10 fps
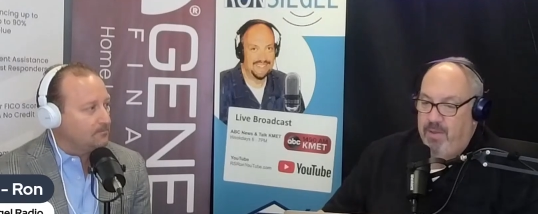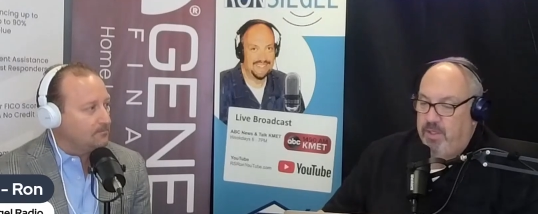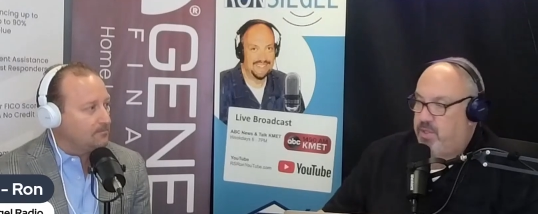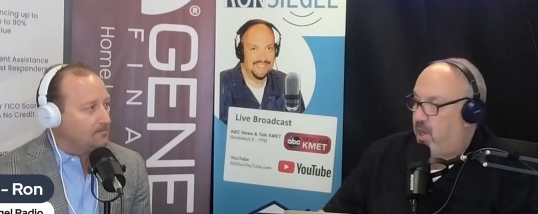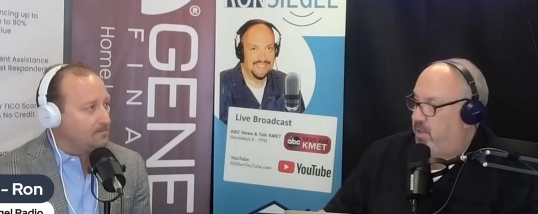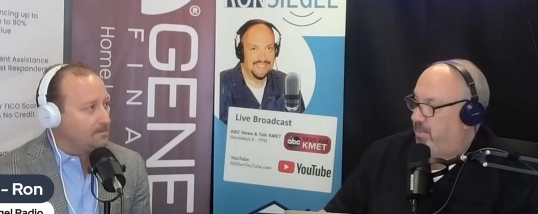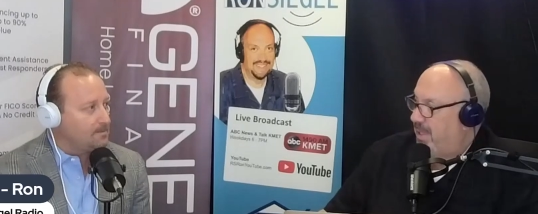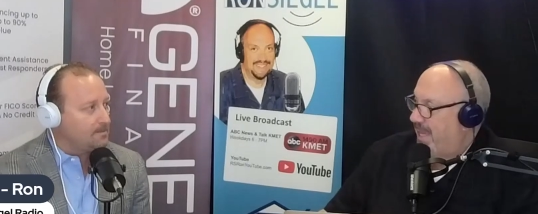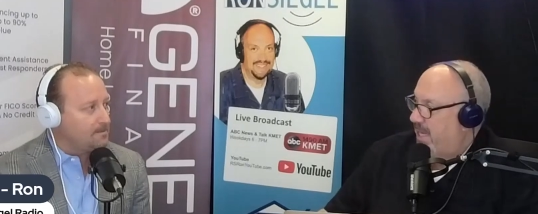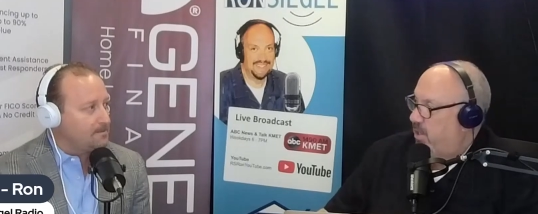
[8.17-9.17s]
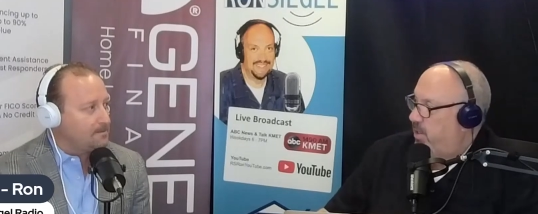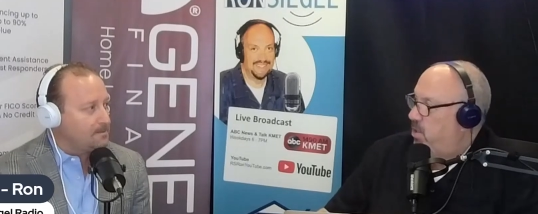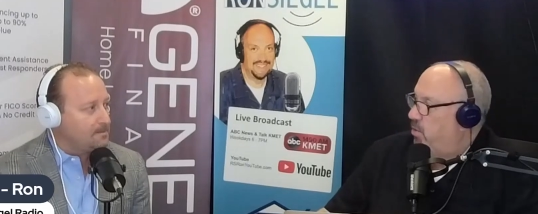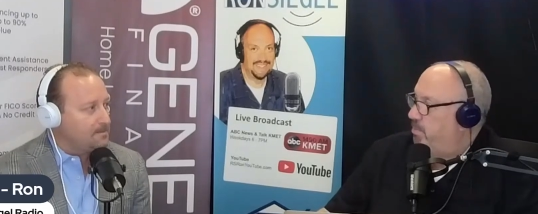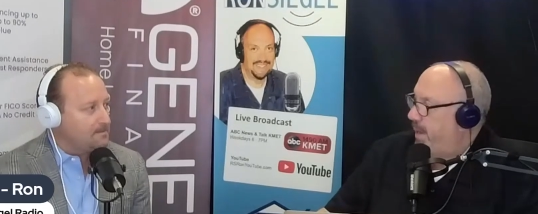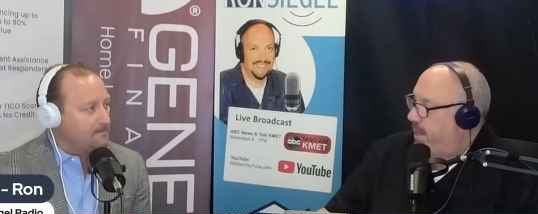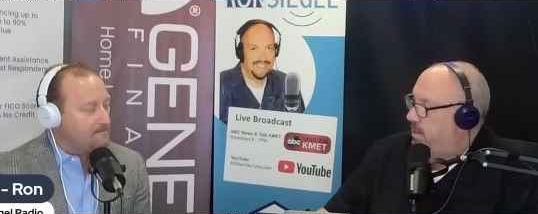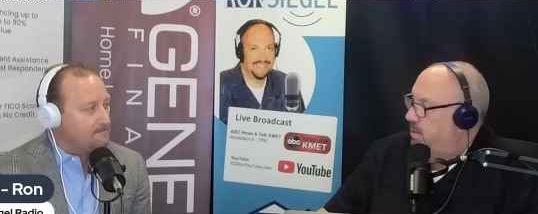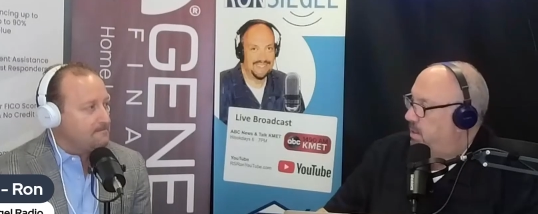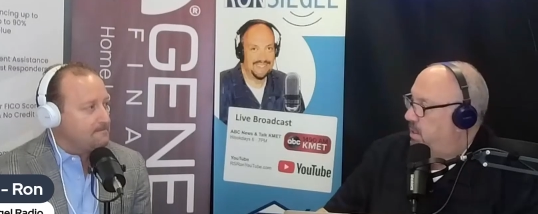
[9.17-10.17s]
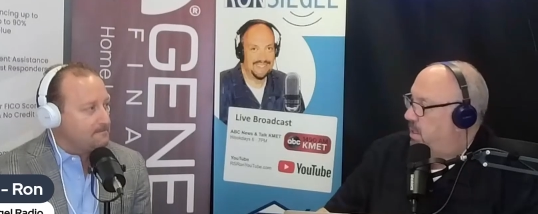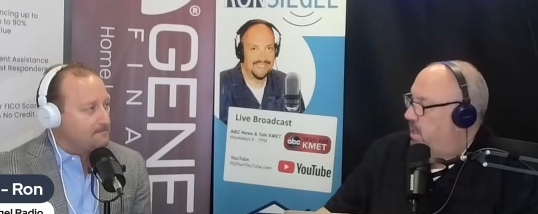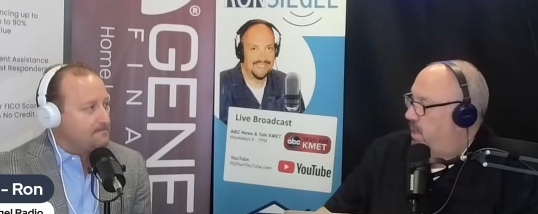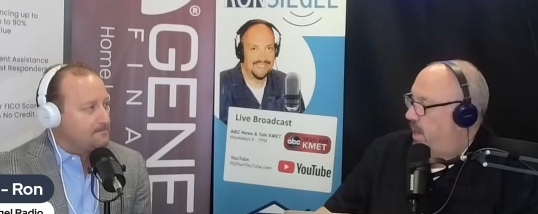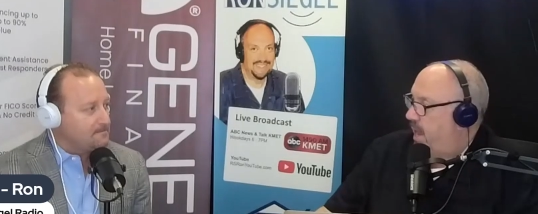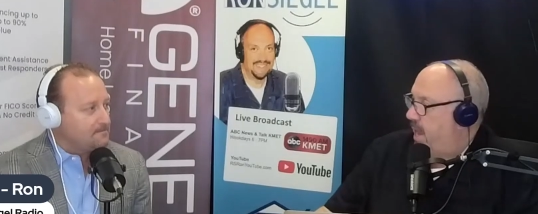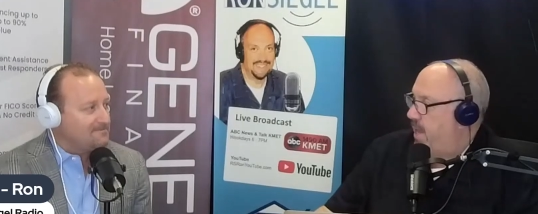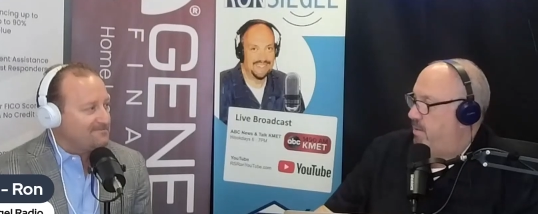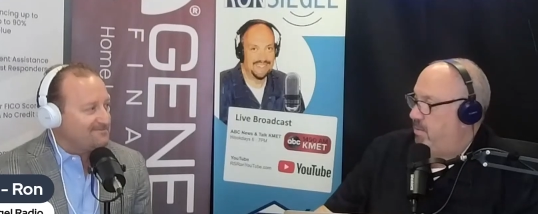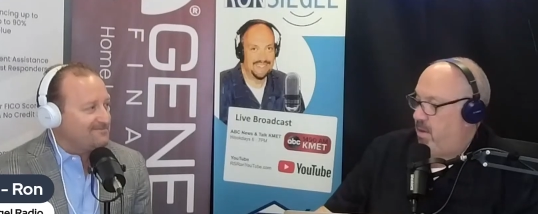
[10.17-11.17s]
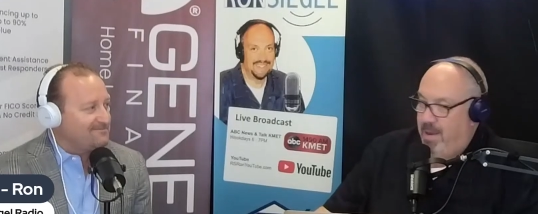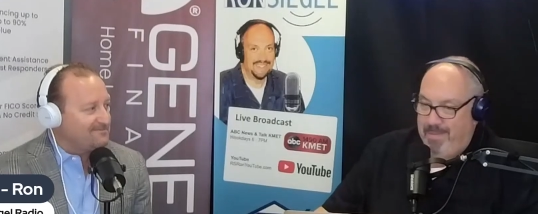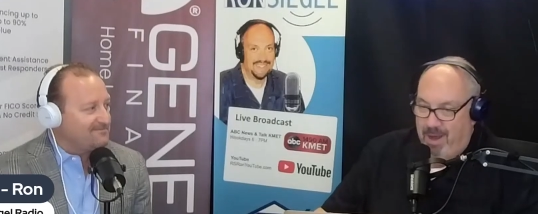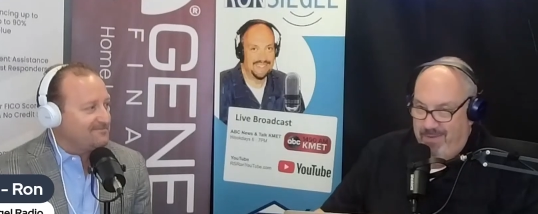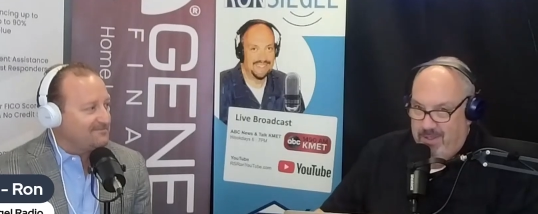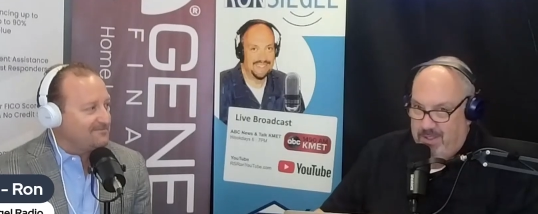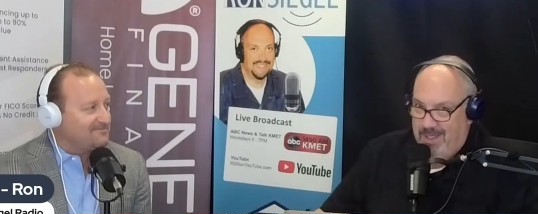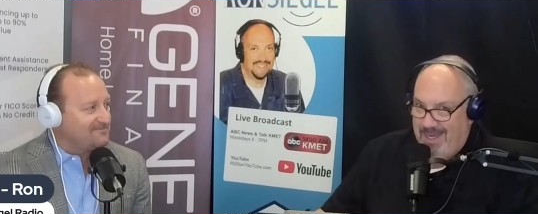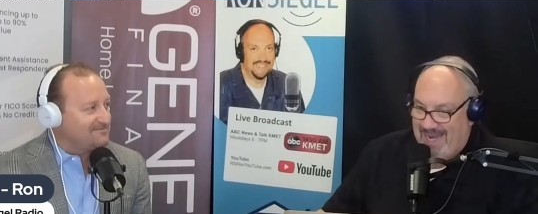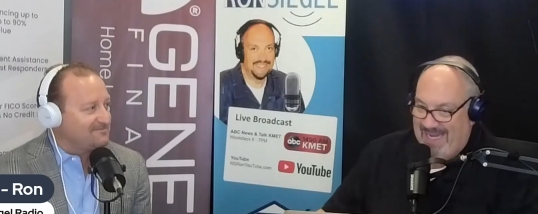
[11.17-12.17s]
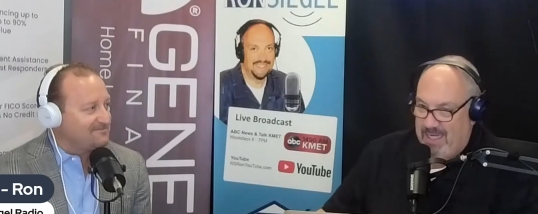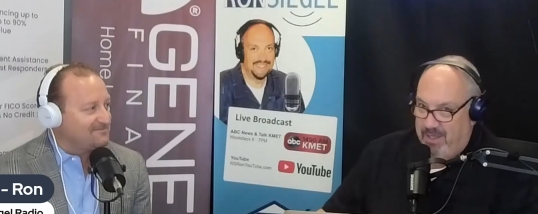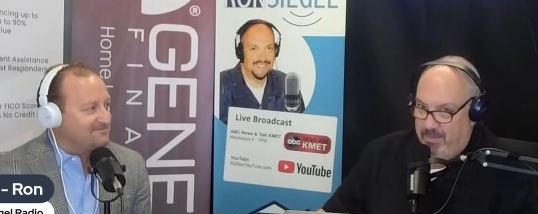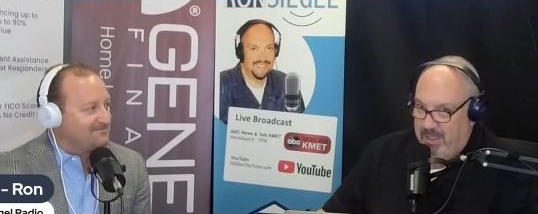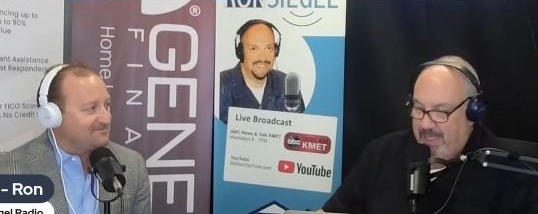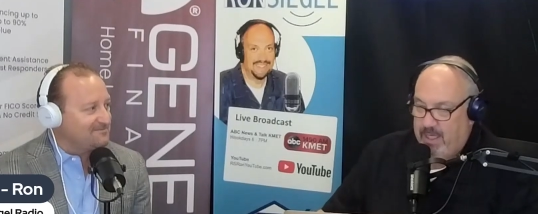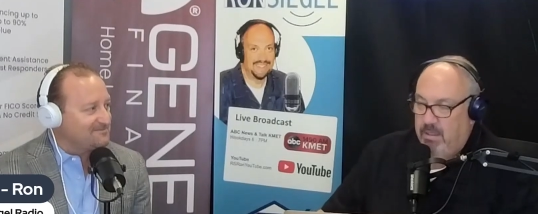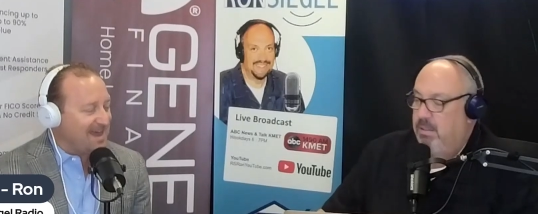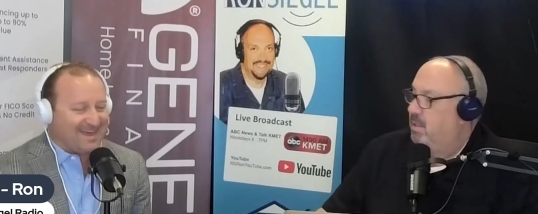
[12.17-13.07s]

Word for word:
Speaker 1: It's called The Millennial and the Old Man, and I'm obviously not the millennial.